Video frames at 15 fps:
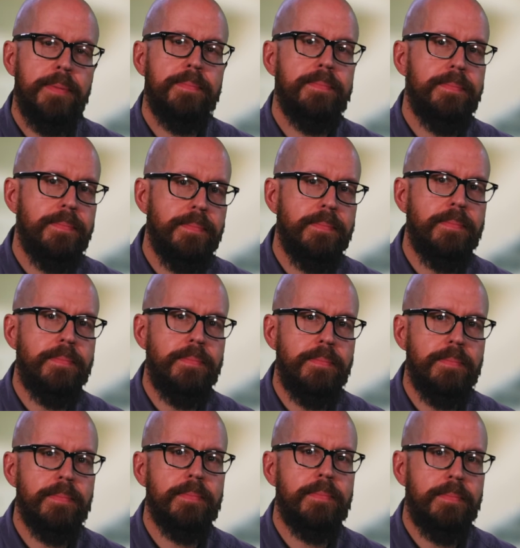
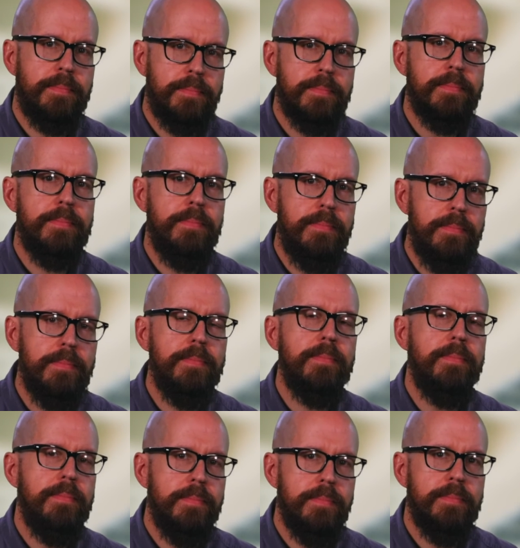
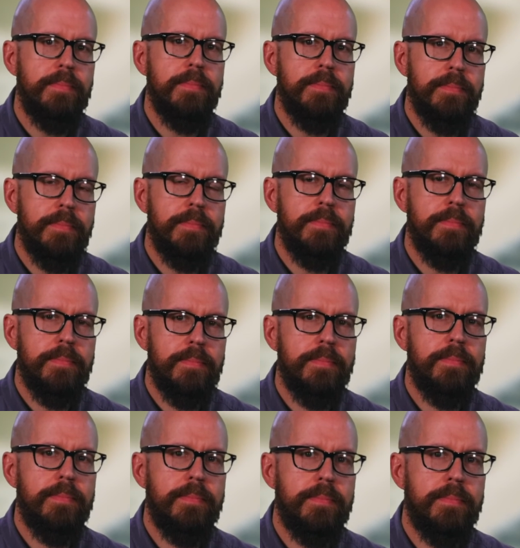
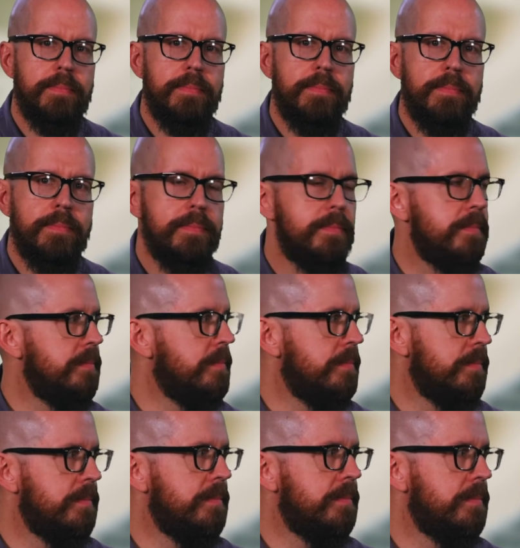
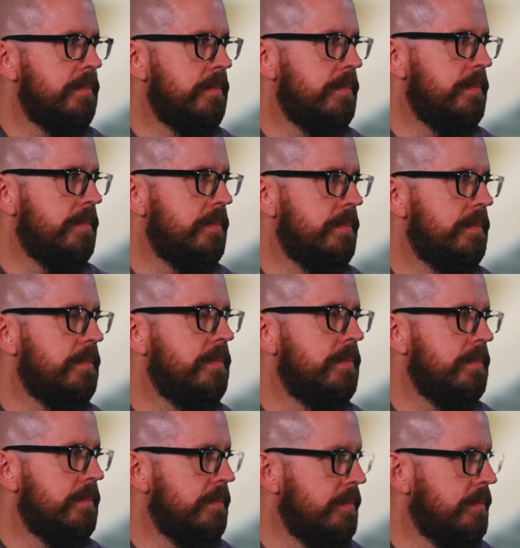
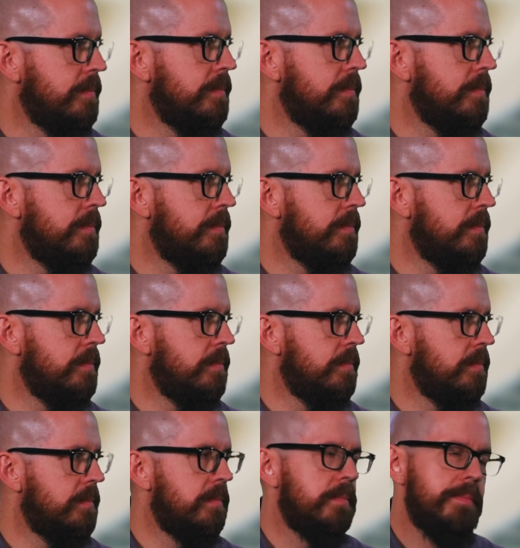
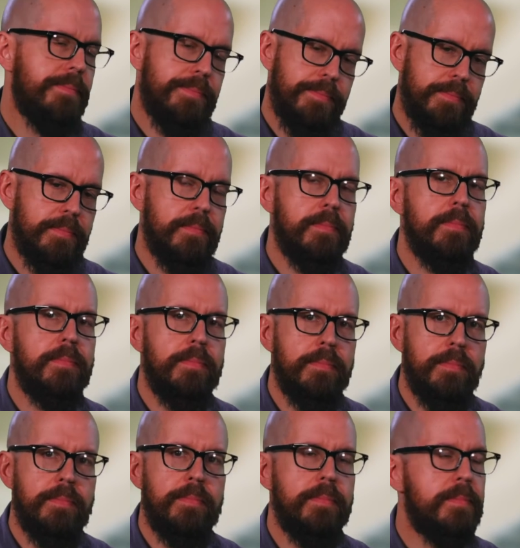
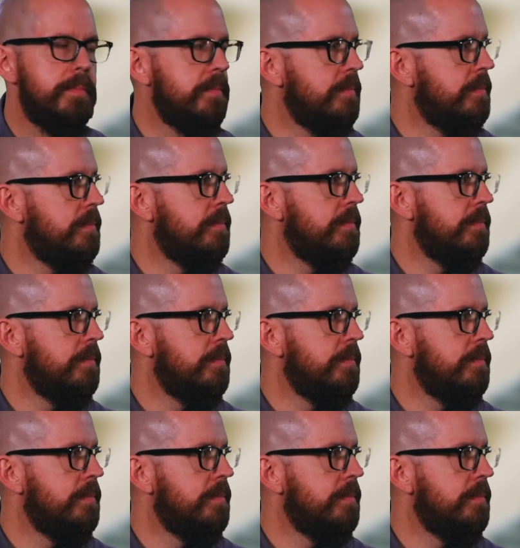(silent)